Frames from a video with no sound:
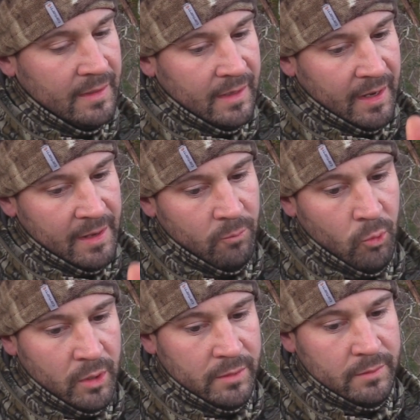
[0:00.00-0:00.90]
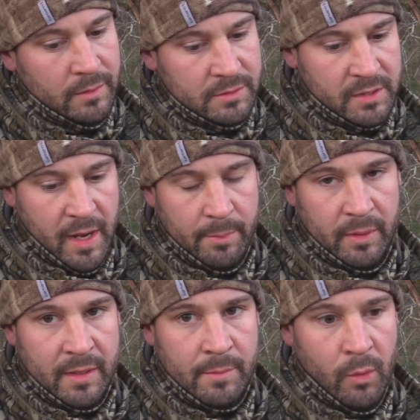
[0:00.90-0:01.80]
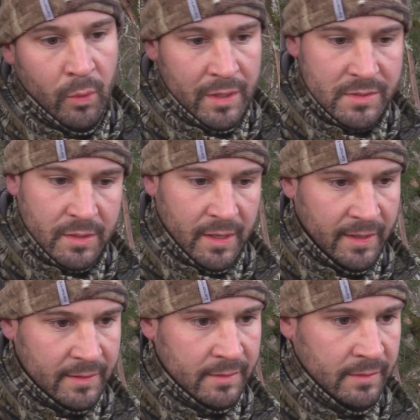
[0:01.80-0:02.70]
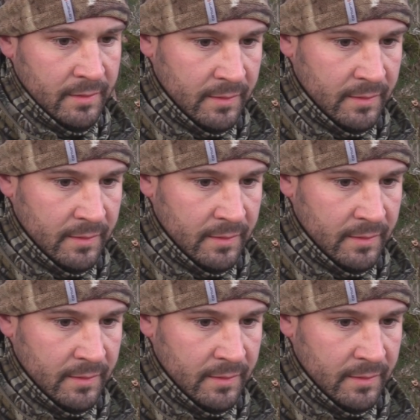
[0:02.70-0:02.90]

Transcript: I had one little sapling in my way, so I had to